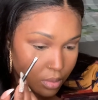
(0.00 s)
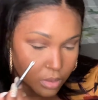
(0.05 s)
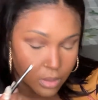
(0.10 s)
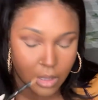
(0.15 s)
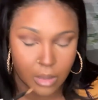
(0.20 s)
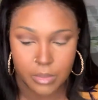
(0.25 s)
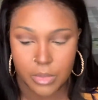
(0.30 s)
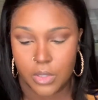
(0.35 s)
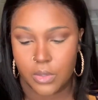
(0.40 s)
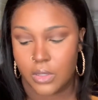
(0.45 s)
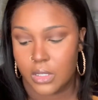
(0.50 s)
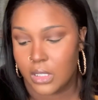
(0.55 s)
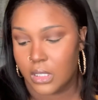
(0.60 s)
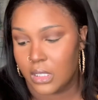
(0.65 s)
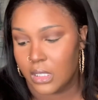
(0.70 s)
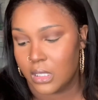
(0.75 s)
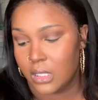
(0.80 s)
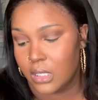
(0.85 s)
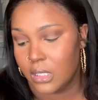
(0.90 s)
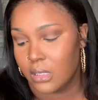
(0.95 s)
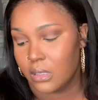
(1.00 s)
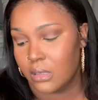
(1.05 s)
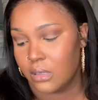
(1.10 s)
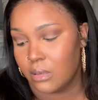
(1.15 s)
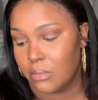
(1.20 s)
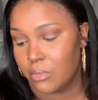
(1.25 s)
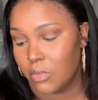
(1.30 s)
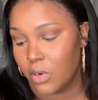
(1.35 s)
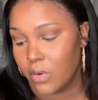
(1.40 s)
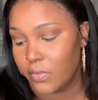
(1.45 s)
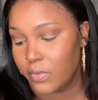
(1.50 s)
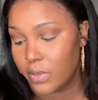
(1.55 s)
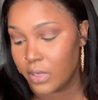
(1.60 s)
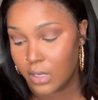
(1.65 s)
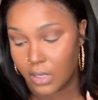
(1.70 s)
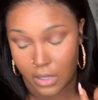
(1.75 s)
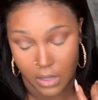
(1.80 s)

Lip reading: So I'm using this Morphe